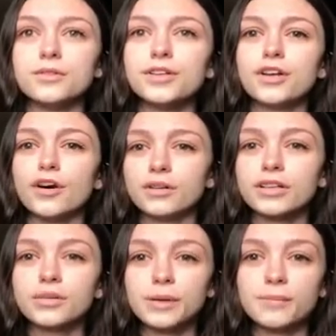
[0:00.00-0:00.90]
you know, a
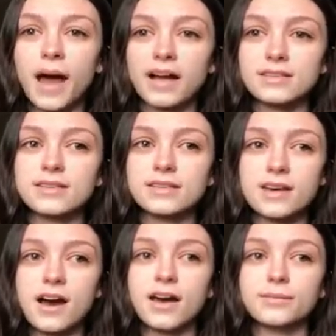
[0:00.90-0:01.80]
little bit past the
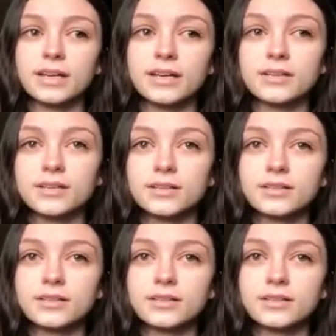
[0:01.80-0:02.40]
time, like